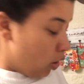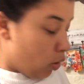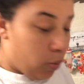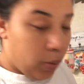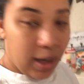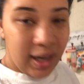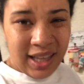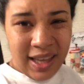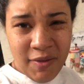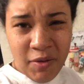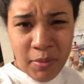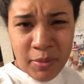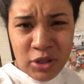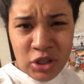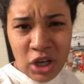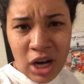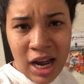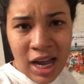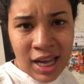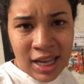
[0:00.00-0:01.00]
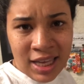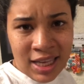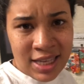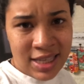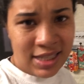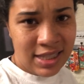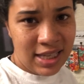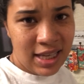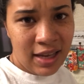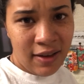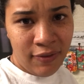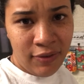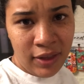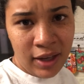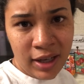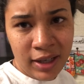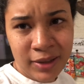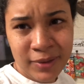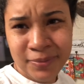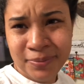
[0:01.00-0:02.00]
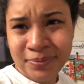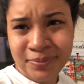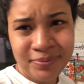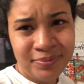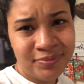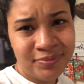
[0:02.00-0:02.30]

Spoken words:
we're gonna give them a try, see if they're